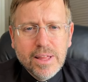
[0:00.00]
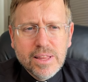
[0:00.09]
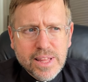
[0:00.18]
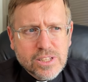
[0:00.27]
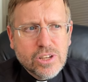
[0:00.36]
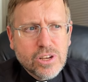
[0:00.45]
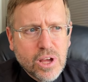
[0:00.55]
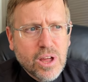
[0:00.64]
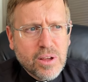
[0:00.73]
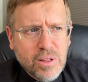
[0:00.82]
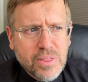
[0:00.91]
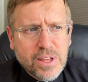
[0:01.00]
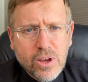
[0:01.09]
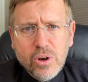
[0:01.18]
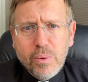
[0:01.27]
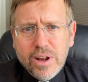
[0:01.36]
That's, I think, a
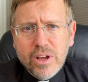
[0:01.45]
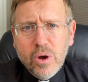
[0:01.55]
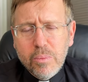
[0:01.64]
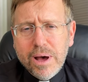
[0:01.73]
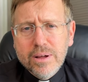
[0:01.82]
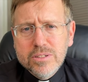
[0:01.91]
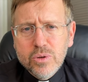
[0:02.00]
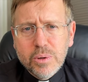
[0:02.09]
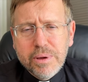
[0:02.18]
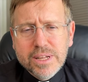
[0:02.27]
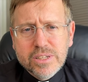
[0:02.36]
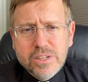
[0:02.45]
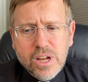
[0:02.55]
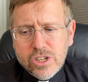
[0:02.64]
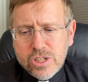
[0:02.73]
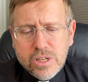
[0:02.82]
good way to go about doing medicine,
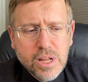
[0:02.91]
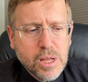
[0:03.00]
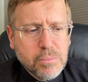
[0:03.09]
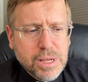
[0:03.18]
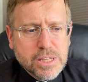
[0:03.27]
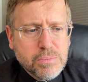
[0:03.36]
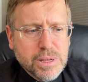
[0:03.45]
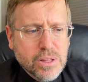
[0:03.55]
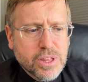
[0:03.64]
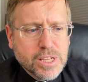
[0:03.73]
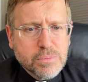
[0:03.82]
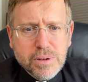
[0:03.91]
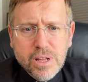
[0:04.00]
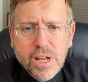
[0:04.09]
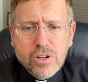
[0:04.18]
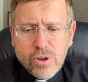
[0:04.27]
not just piecemeal things, but
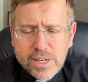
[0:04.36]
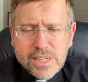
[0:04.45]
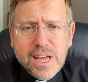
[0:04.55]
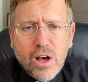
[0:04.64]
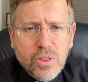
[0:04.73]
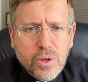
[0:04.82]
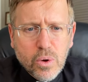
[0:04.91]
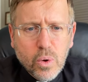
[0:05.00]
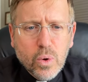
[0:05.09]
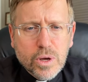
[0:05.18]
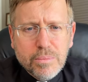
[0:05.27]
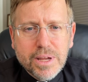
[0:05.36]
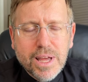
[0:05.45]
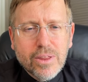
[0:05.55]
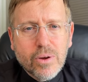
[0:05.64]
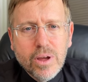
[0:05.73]
try to see how all the whole come
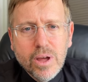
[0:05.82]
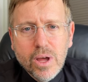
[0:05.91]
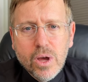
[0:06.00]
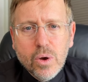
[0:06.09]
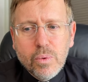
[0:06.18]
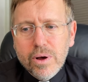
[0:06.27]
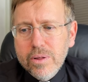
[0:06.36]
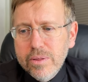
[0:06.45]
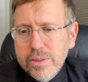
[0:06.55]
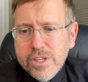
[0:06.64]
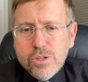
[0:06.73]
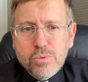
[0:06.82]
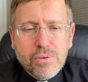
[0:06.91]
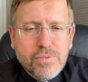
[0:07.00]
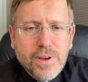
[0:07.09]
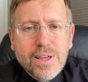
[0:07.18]
together. Well, this is where
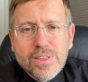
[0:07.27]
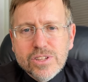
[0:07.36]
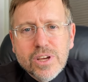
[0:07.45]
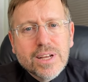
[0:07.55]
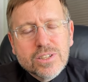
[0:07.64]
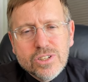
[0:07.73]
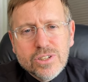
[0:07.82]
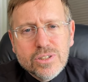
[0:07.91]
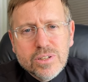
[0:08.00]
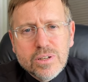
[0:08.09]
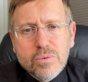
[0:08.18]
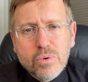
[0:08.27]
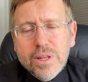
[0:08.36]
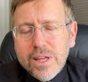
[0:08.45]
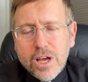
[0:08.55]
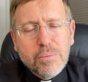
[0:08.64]
faith and science
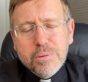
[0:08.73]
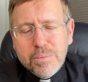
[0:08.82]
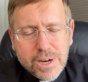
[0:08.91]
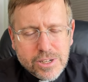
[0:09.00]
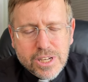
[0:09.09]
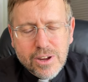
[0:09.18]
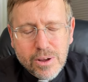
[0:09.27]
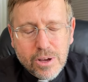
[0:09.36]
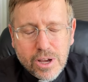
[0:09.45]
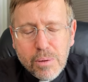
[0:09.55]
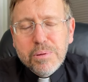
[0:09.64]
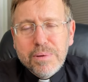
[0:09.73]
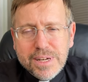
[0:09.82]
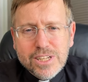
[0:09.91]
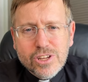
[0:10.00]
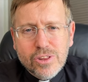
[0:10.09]
really complement
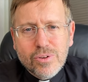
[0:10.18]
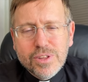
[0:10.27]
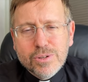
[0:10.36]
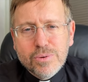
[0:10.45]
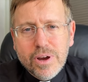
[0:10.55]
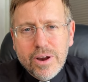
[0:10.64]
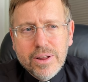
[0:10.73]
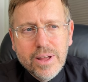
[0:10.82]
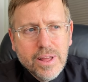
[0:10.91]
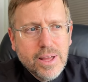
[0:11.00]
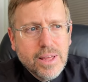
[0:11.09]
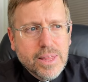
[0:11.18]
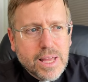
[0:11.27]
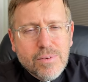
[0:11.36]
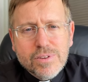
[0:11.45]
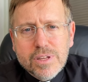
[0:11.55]
each other in this regard. They
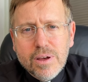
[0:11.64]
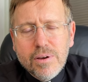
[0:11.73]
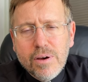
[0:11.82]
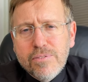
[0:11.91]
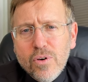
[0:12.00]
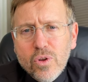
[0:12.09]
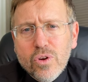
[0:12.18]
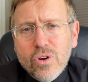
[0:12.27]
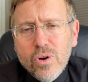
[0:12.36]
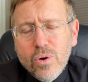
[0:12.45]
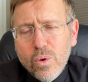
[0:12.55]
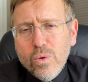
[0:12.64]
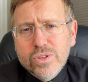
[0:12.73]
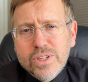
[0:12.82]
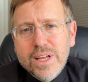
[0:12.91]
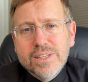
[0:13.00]
give us a fuller, whole
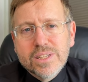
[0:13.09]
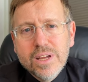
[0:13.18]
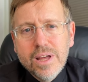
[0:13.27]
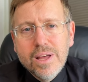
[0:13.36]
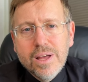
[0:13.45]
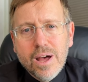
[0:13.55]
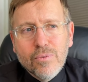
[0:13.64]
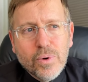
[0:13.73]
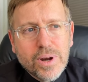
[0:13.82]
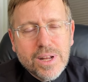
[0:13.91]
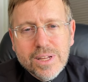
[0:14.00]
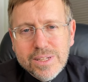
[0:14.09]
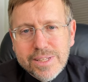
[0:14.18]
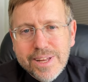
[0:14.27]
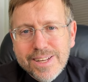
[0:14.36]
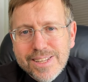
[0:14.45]
sense of what it is
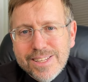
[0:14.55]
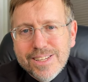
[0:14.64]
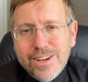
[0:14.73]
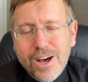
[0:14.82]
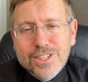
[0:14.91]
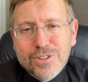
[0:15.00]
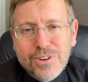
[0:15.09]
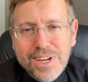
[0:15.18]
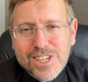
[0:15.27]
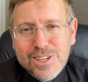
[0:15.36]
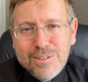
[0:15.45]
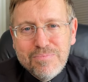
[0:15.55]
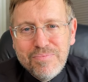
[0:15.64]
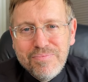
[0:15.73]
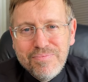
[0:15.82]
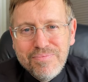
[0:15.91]
that is God's creation.
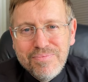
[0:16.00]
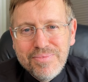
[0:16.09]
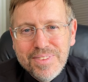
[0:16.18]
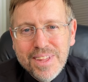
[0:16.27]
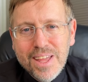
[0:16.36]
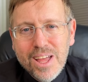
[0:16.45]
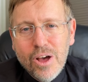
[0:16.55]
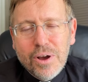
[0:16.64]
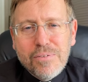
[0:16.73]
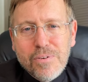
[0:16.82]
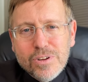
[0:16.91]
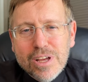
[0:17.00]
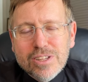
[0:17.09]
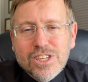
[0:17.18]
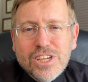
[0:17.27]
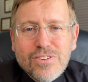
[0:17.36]
Okay, folks, I'll
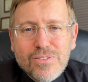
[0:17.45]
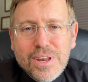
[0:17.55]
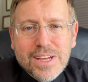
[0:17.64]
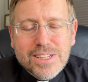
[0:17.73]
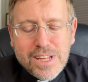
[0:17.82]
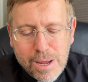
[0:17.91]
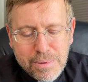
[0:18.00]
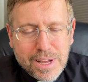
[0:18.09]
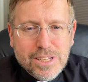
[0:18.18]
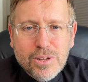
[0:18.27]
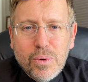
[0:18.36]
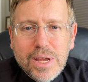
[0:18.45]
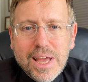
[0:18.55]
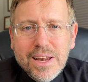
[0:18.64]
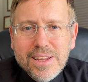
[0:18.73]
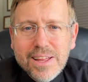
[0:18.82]
see you next time, next
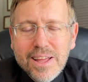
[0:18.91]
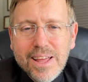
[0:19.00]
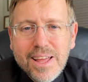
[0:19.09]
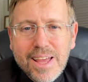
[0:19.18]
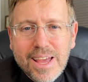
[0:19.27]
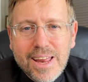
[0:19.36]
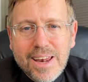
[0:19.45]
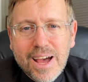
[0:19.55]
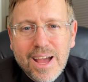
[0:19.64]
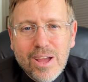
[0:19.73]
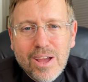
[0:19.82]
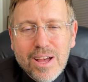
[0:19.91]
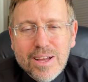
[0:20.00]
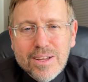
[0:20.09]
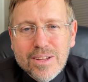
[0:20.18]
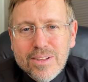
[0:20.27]
weekend. And
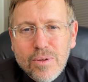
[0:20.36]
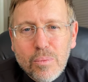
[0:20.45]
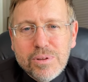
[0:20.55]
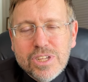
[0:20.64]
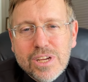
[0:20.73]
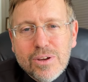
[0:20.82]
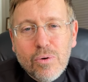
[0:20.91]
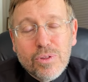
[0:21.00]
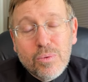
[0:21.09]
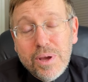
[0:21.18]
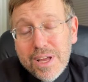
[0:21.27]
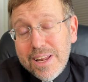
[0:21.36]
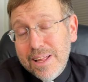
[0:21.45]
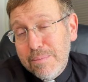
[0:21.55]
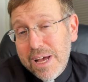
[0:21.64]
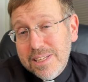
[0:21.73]
I hope to see you over the weekend
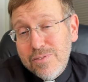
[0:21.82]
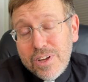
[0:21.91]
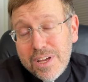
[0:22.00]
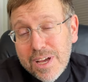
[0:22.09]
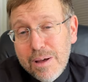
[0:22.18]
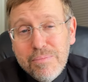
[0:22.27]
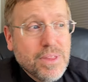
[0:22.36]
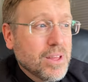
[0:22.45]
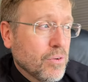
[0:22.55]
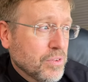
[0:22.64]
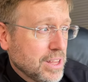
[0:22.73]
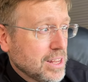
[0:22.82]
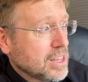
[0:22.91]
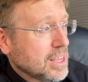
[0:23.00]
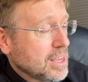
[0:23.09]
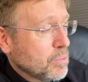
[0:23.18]
at Mass if you can come. Hopefully
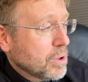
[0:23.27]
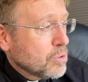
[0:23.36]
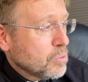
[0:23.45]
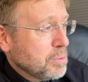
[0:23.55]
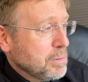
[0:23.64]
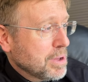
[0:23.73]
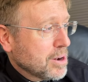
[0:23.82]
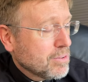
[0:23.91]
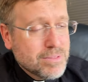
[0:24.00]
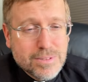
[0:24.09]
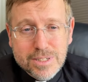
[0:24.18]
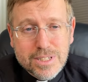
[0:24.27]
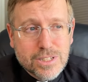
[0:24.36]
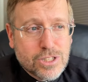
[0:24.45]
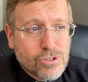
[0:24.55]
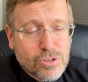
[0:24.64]
the weather will be better. This
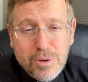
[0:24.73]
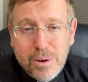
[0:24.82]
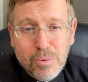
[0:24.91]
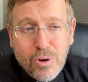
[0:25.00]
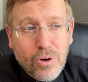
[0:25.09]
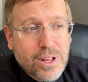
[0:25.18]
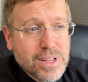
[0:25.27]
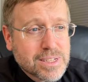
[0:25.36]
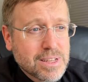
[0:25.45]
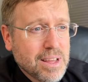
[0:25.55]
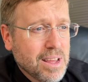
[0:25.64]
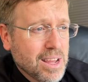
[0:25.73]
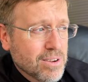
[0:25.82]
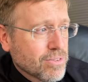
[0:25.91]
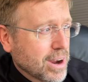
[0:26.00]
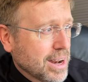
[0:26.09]
is Thursday when I'm recording this.
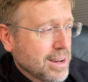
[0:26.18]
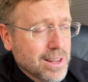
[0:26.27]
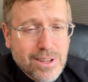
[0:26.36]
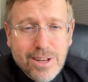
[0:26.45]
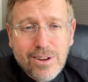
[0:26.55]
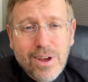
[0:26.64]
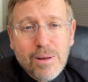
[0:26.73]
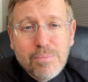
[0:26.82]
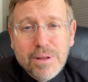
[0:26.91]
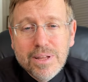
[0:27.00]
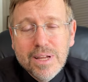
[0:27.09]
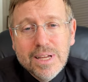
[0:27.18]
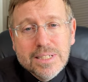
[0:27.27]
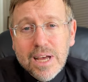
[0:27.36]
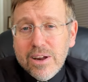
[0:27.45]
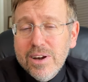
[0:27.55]
Friday not looking great, but
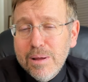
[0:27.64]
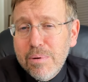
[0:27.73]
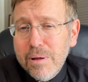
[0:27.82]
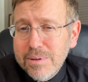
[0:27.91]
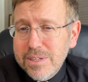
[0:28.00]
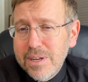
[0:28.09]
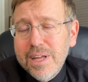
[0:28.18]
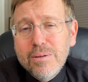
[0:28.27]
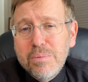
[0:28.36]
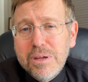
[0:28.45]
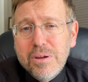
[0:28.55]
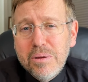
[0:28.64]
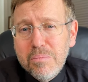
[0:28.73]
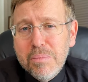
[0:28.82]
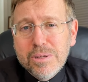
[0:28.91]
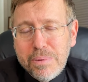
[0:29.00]
Saturday, probably Sunday, would be
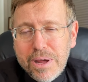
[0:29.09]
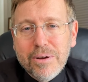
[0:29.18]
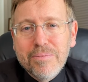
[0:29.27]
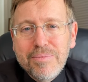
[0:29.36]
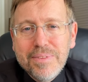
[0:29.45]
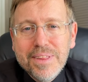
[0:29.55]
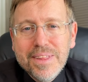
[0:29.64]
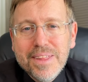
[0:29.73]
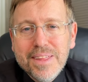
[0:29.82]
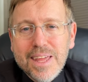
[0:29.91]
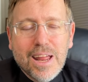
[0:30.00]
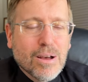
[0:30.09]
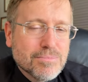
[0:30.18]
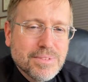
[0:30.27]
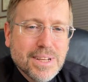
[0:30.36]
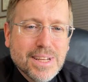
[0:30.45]
much better. Anyhow,
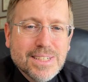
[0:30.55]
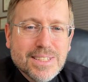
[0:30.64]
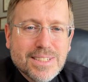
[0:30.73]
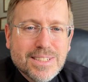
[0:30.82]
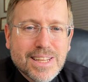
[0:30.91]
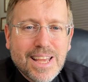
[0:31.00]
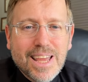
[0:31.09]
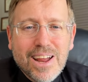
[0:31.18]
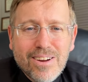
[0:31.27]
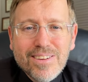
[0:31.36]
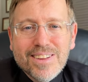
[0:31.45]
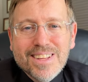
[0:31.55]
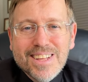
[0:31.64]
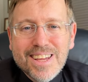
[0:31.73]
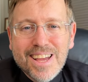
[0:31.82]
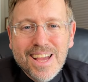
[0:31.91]
take care,
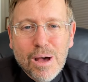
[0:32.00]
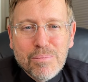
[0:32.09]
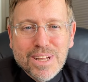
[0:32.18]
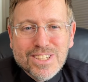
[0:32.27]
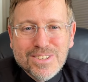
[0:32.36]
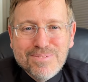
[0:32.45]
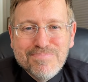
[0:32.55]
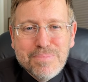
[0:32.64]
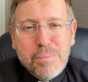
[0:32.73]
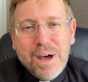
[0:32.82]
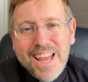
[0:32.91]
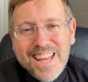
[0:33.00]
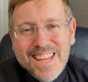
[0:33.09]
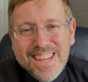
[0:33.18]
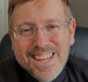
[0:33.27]
and God bless you. Bye-bye.